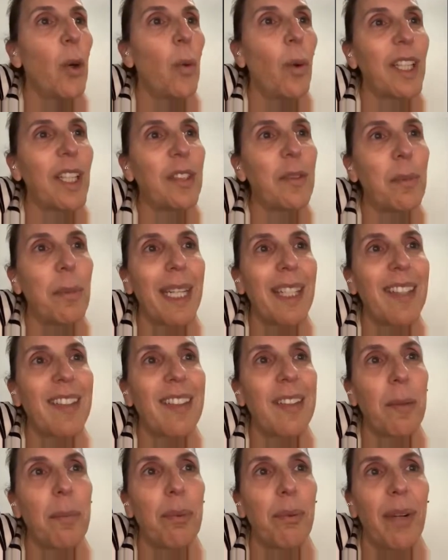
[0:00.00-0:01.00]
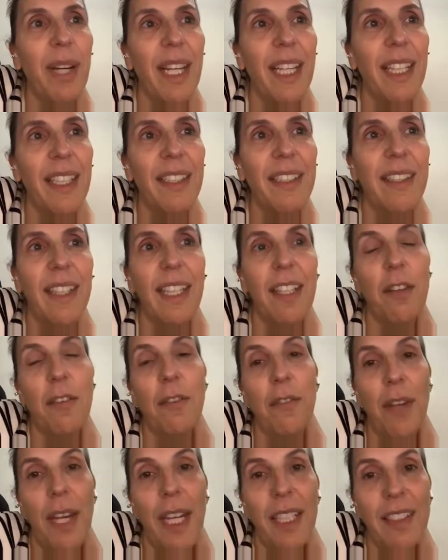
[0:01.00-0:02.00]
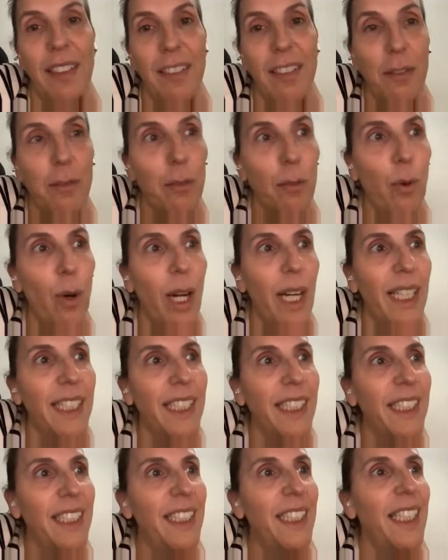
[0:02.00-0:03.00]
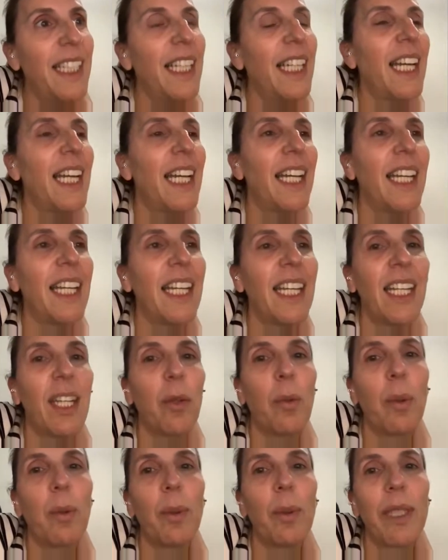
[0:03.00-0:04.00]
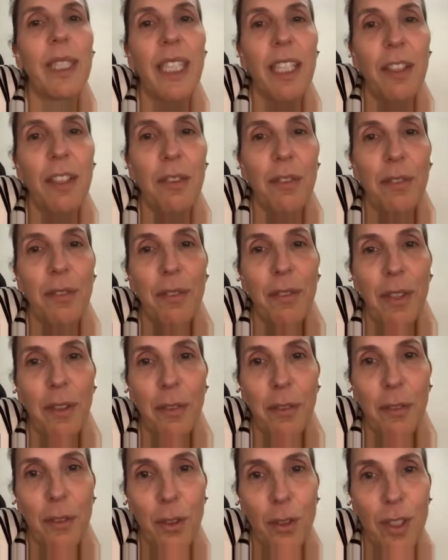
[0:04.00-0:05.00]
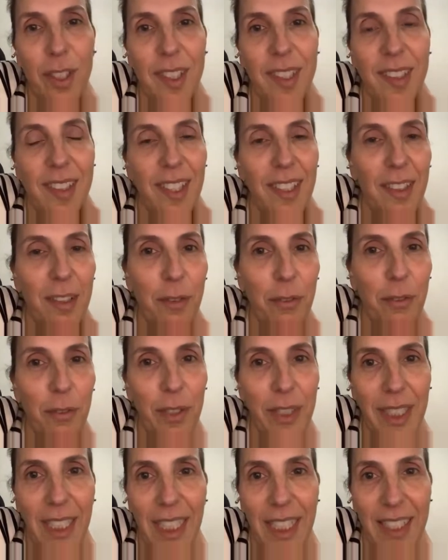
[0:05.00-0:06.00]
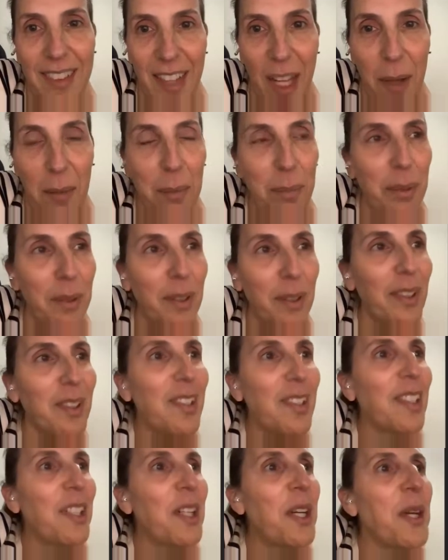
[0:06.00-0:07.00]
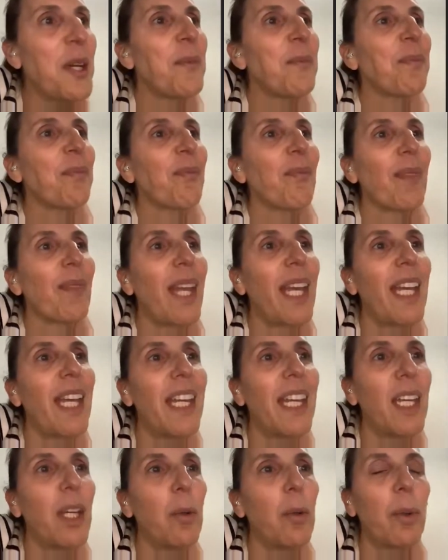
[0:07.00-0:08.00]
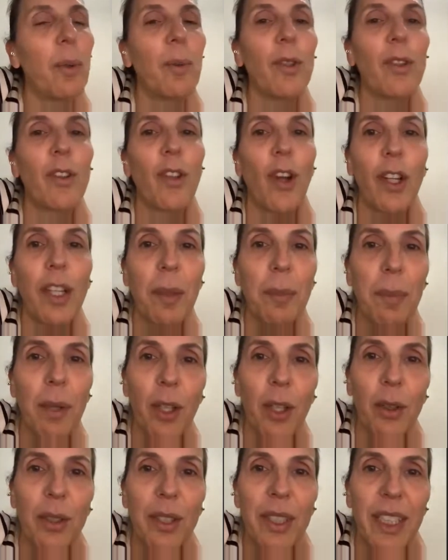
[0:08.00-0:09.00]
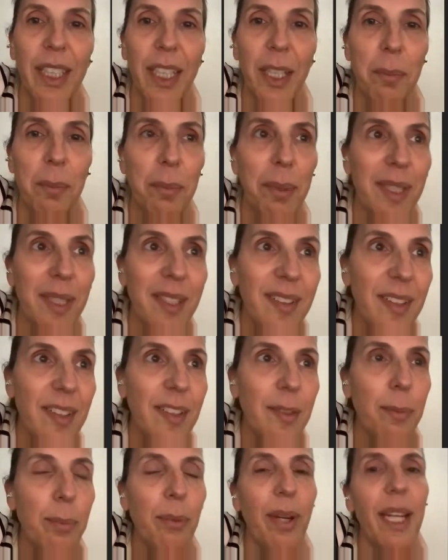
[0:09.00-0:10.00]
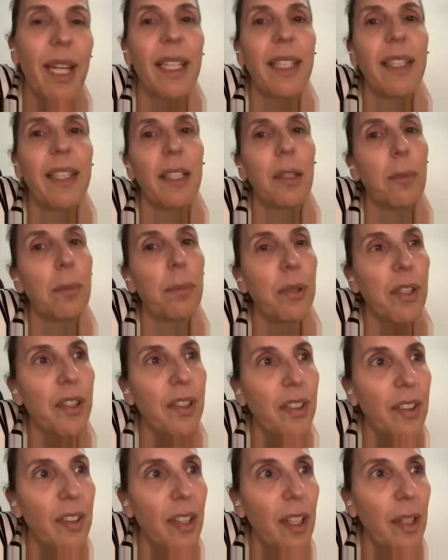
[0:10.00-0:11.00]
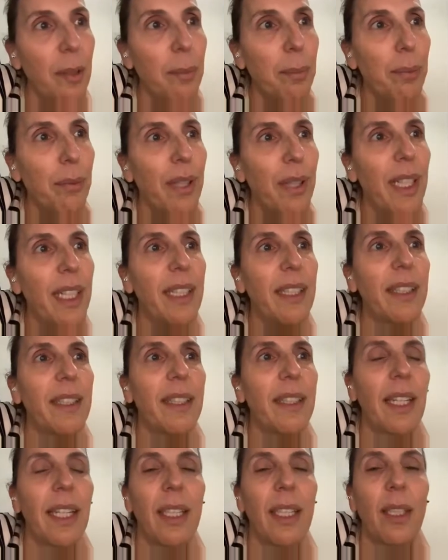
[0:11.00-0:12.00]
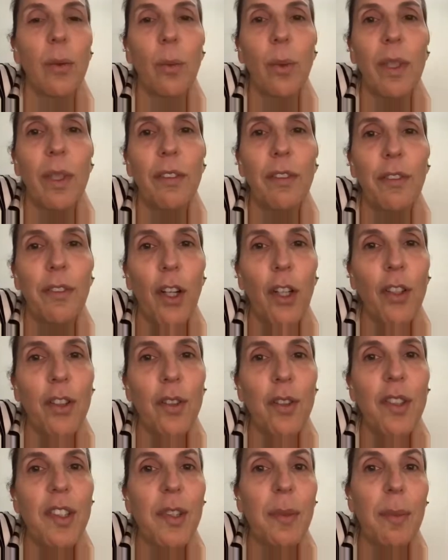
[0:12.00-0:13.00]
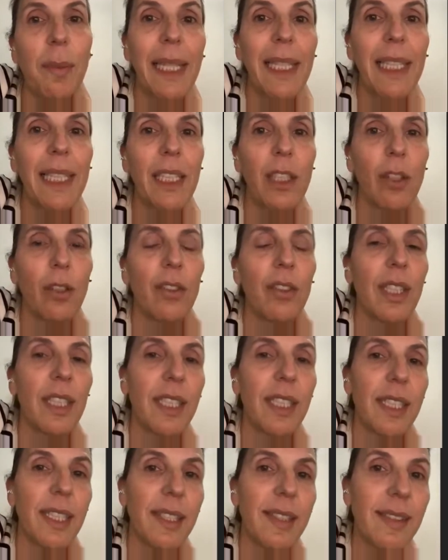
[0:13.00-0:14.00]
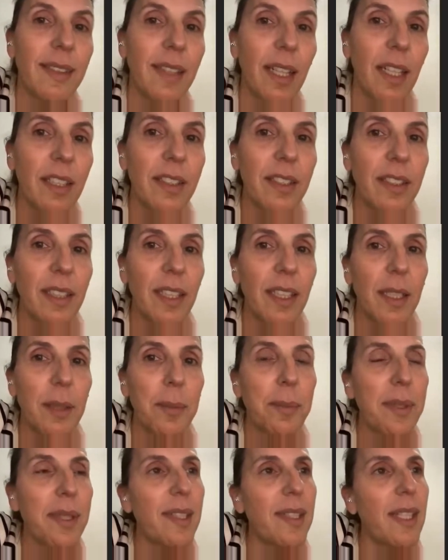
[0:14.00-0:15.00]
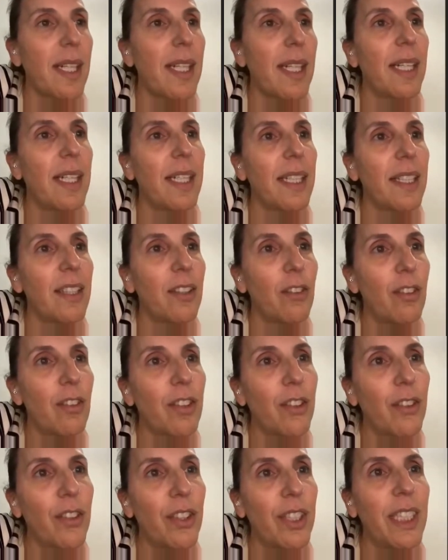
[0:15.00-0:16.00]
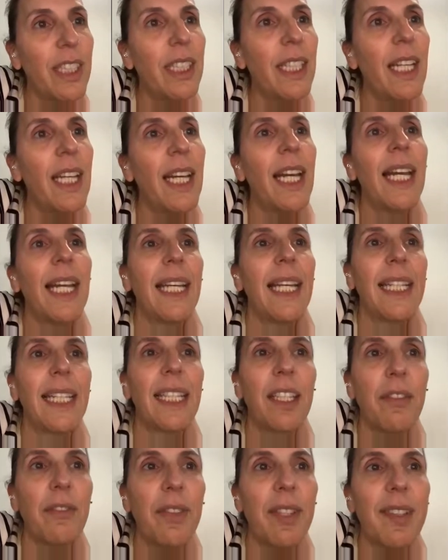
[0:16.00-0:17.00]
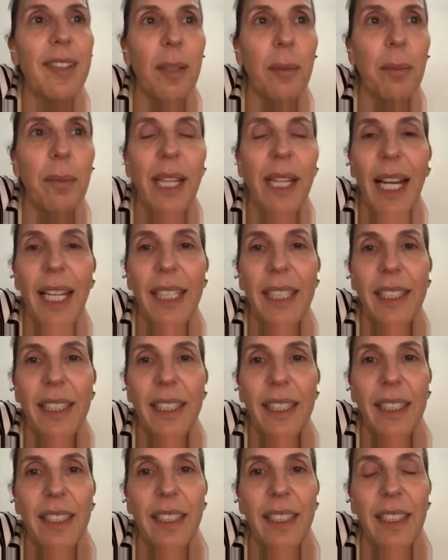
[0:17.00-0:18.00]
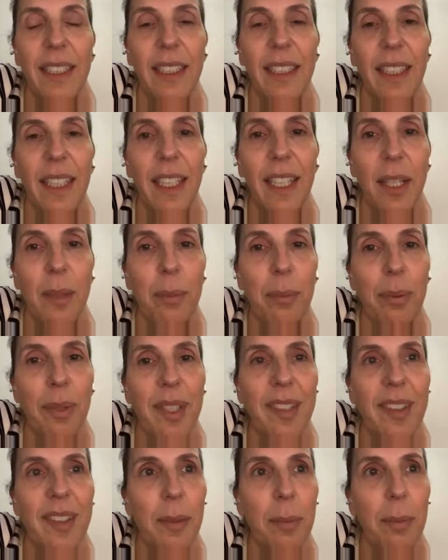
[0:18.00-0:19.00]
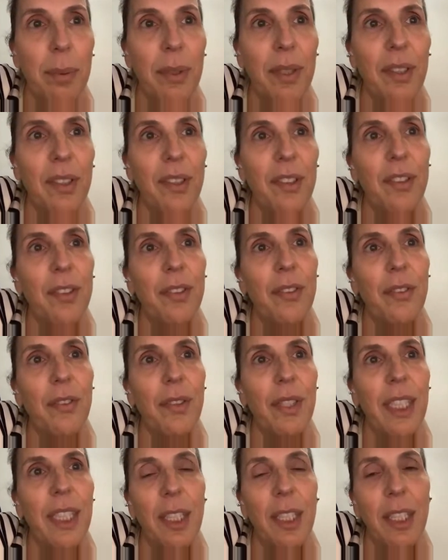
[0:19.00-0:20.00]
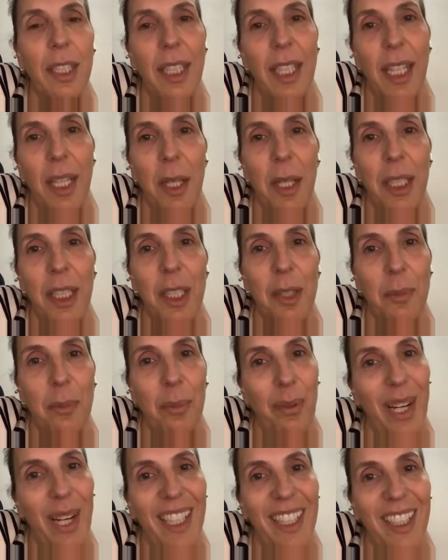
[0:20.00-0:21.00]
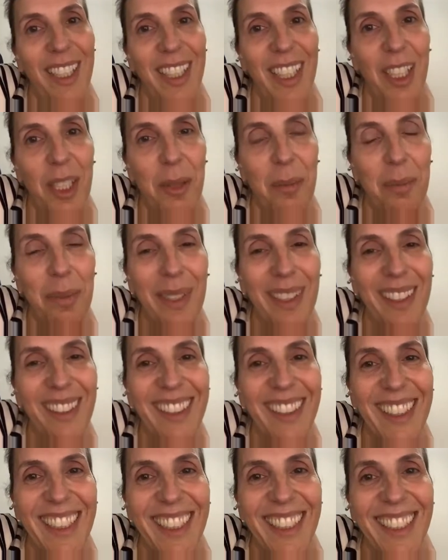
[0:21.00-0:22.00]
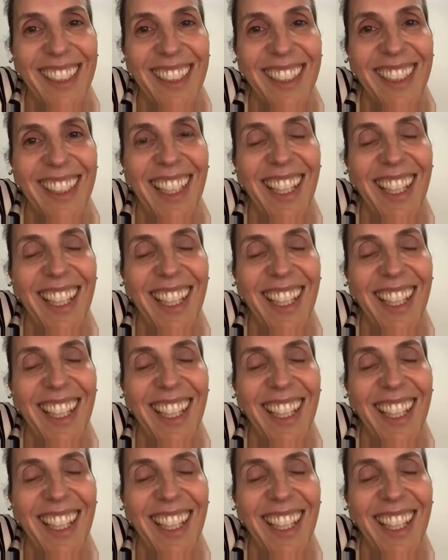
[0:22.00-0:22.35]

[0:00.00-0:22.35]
what makes a brand an effective one. We will give, of course, different examples. We will talk about business brand and personal brand, and we'll focus mainly on the startups industry and giving some guiding principles in brand building.